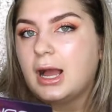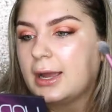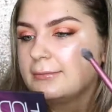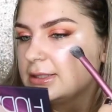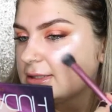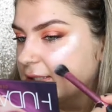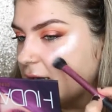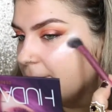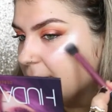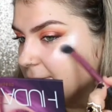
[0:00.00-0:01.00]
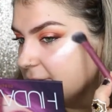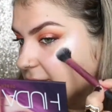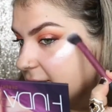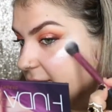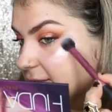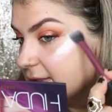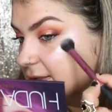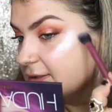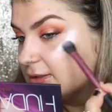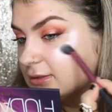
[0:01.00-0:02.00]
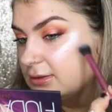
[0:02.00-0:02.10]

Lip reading: I mean, seeing how pigmented this is,